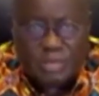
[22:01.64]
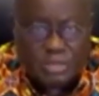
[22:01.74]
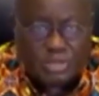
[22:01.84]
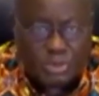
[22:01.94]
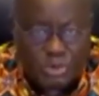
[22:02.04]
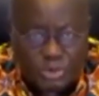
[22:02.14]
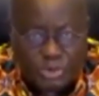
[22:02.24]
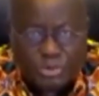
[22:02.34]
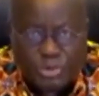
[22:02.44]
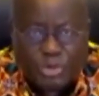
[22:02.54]
I assure
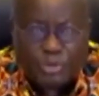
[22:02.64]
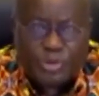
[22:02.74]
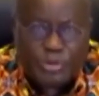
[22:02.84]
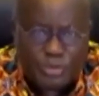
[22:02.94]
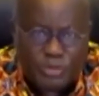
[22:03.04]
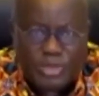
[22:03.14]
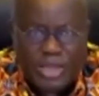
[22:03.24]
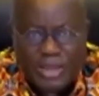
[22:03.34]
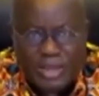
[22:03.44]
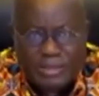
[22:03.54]
you, the good people of
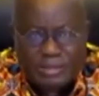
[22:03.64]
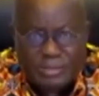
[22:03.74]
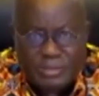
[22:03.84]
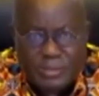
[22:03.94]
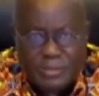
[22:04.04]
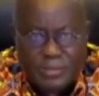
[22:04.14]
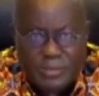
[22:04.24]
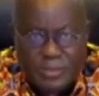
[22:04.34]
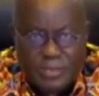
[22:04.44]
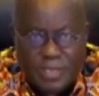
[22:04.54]
Ghana,
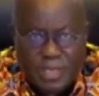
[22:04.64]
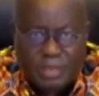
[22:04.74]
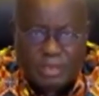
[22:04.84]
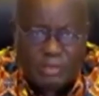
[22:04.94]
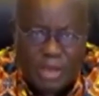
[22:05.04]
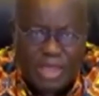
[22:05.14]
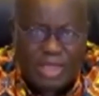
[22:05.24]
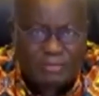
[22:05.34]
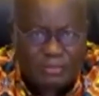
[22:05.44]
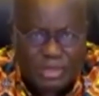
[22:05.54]
that my
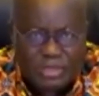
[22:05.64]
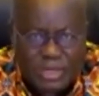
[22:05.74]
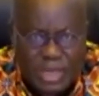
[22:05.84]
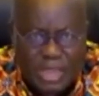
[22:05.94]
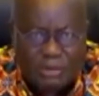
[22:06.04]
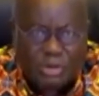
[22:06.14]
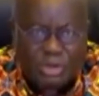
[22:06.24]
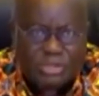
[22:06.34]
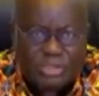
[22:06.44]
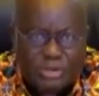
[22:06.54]
government and I will
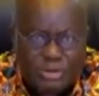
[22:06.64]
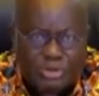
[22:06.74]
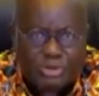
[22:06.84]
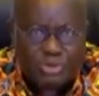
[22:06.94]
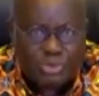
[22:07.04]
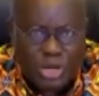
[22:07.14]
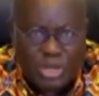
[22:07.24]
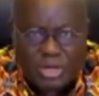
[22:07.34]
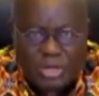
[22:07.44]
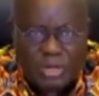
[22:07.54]
continue to
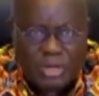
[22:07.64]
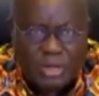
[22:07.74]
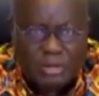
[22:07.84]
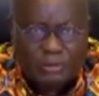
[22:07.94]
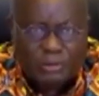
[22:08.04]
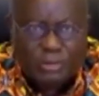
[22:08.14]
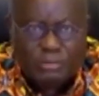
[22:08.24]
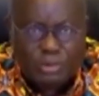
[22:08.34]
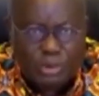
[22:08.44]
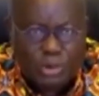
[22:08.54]
work for a
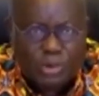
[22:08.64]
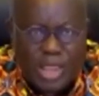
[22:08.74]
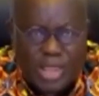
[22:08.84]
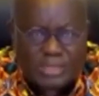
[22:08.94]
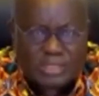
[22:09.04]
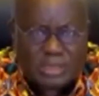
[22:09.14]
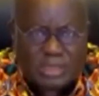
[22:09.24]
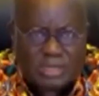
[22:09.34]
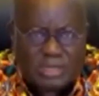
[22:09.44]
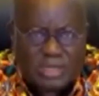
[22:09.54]
broad national
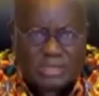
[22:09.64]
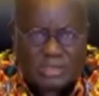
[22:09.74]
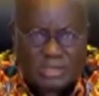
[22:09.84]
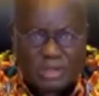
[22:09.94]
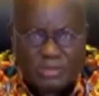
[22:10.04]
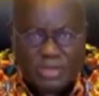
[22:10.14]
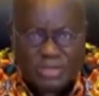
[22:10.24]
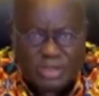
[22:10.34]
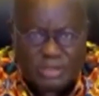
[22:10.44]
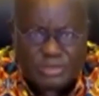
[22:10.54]
consensus on
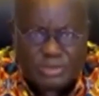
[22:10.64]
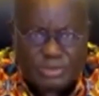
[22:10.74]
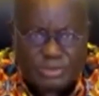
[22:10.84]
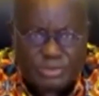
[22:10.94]
this issue.